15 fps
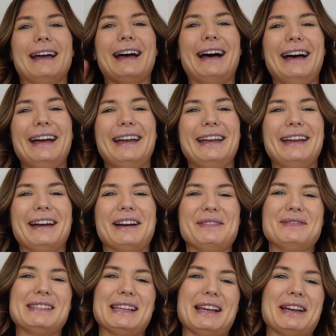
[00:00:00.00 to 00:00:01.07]
Hi,
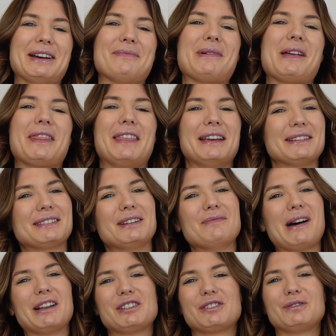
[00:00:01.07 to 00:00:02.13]
I'm Sam. Thanks so
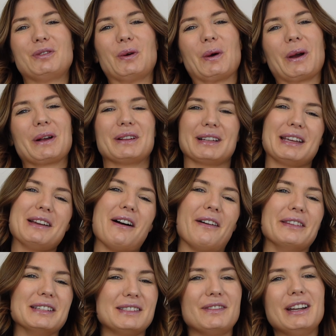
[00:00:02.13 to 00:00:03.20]
much for clicking on
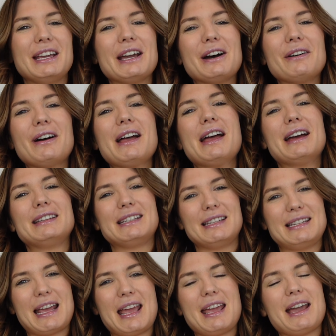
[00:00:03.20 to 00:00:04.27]
this video.
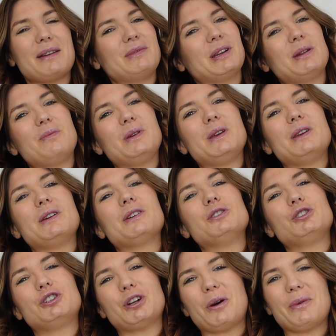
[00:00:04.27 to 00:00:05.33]
Today I'm going to be
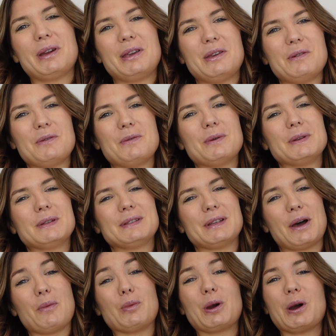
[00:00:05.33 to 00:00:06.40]
showing you some